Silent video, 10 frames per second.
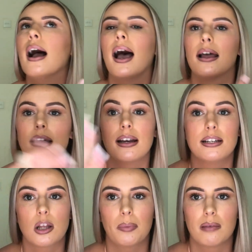And I need
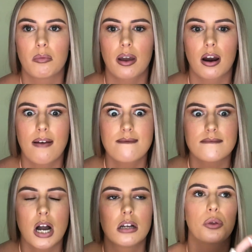to stop playing with my hair.
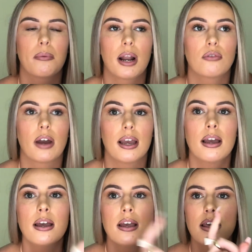So they were like,
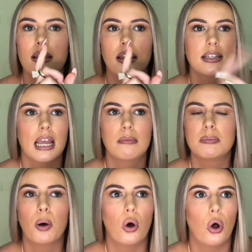right, his name is
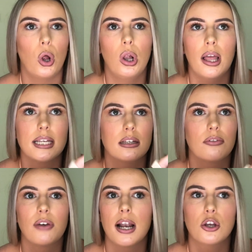Paul, he's a
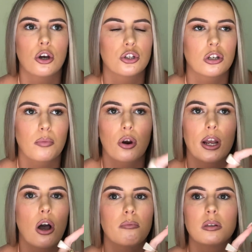value customer, he
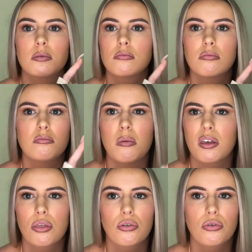comes
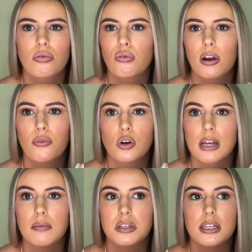maybe three or four
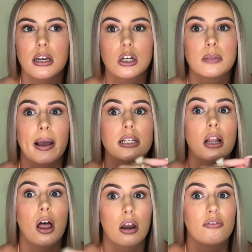times a year and spends a
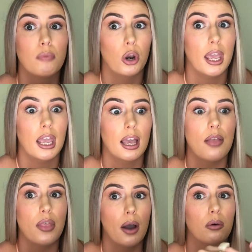lot of money
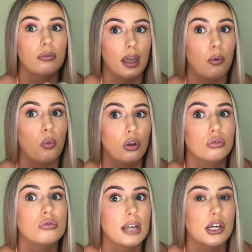in that
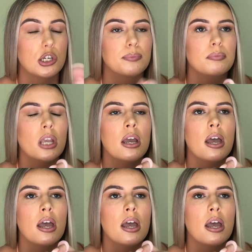one session.